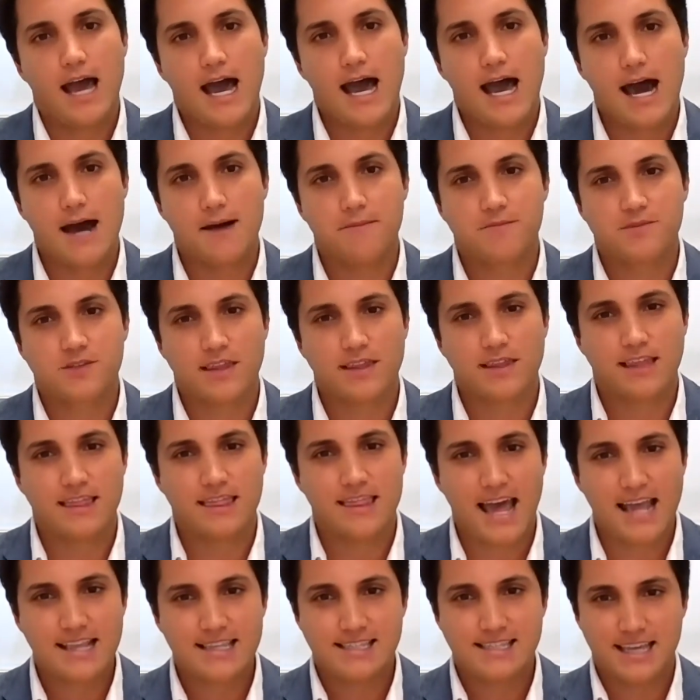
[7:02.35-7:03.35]
So I
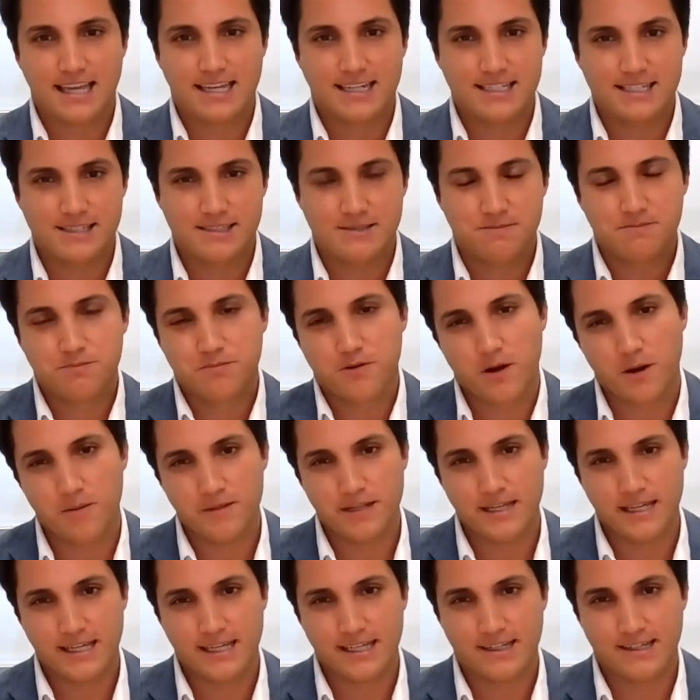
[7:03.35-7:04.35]
think that sector is
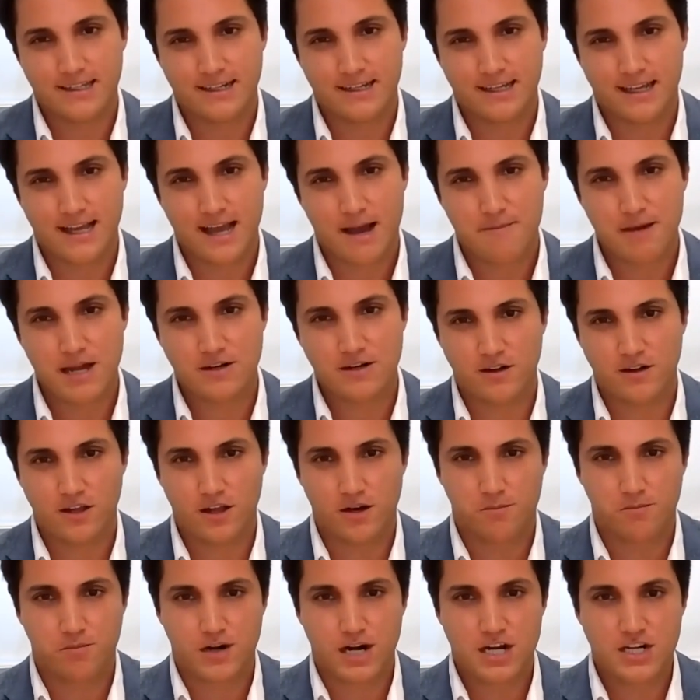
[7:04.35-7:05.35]
probably going to under a
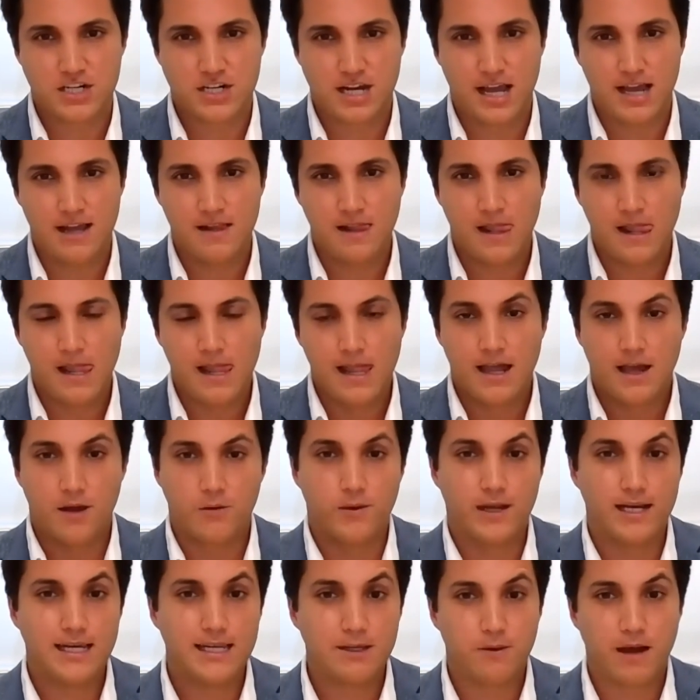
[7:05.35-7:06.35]
lot of pressure.
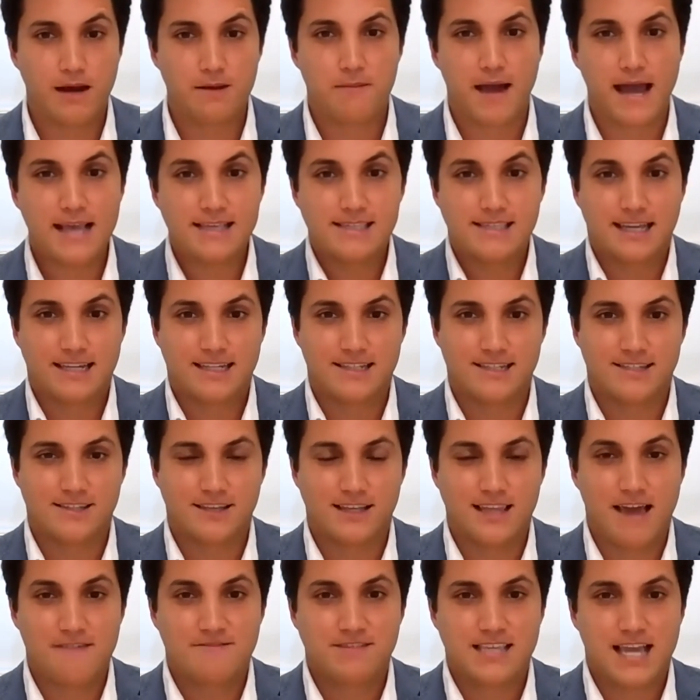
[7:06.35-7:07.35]
And weirdly, one of my sectors,
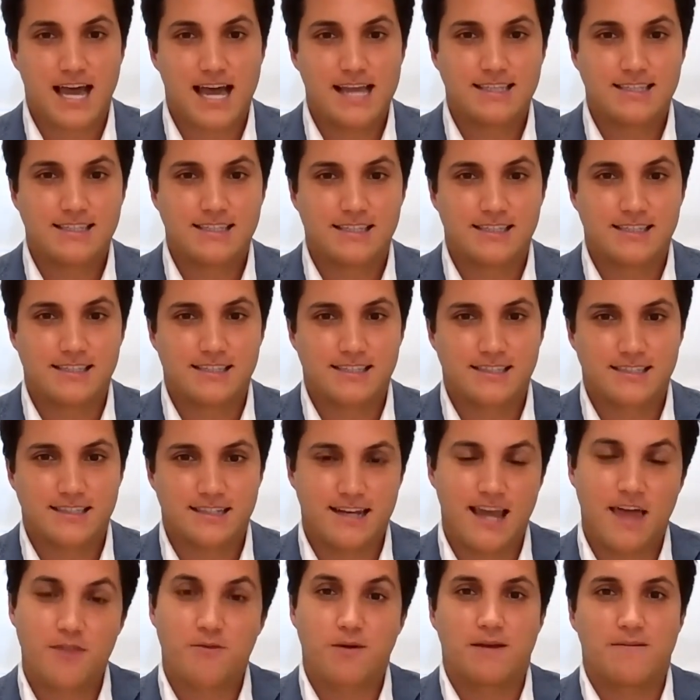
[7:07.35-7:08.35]
so life sciences,
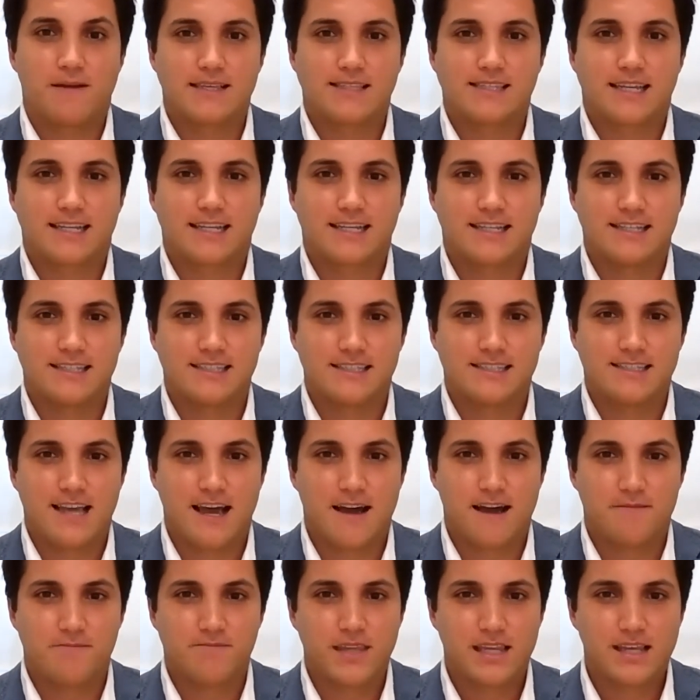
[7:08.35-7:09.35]
another one of my sectors is
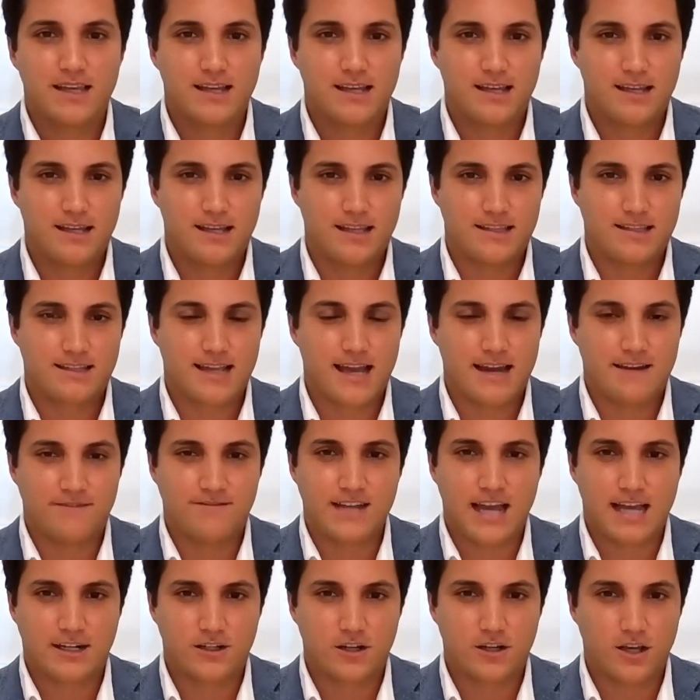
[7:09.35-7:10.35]
kind
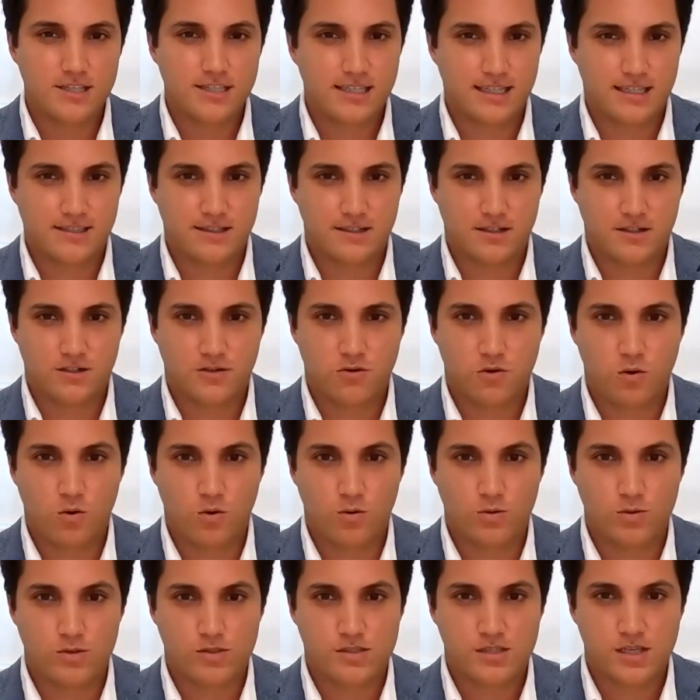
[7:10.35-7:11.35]
of diagnostics and
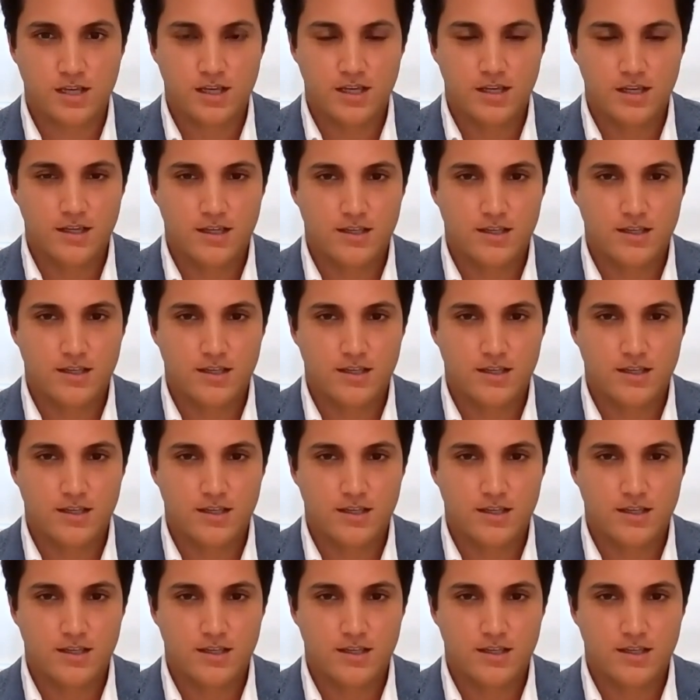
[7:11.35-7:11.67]
tools.